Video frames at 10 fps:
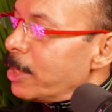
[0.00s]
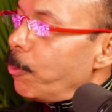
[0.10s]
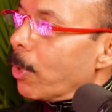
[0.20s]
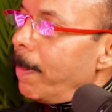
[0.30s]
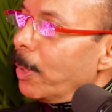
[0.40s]
They
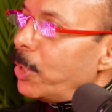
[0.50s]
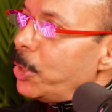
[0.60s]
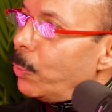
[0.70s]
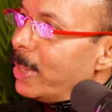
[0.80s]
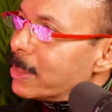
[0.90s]
spoke about
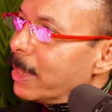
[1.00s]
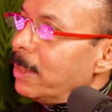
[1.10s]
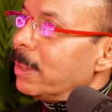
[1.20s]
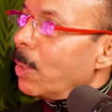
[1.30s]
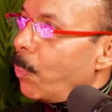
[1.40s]
the
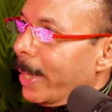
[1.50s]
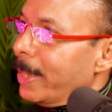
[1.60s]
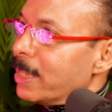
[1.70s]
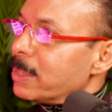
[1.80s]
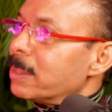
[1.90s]
unison, the
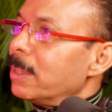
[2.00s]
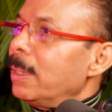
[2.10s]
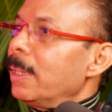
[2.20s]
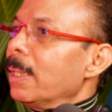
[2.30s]
oneness.